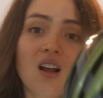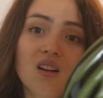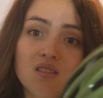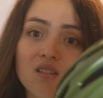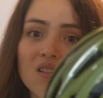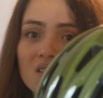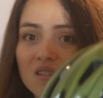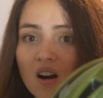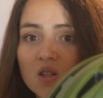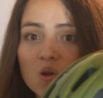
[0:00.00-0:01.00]
and
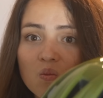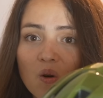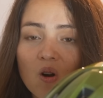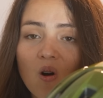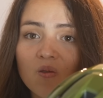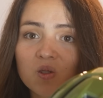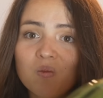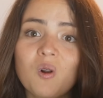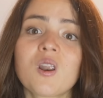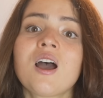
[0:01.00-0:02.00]
they are super
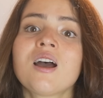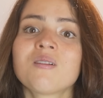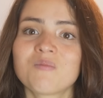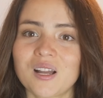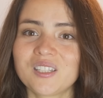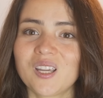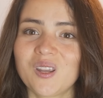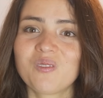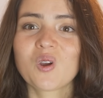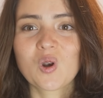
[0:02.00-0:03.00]
comfortable. But
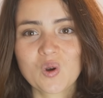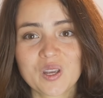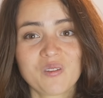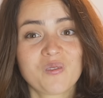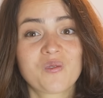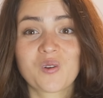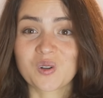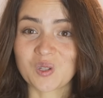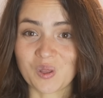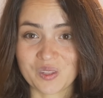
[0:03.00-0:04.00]
if you're looking for
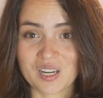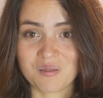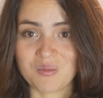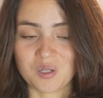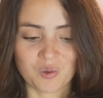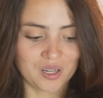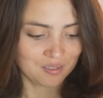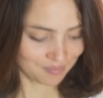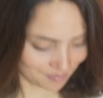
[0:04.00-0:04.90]
something in between,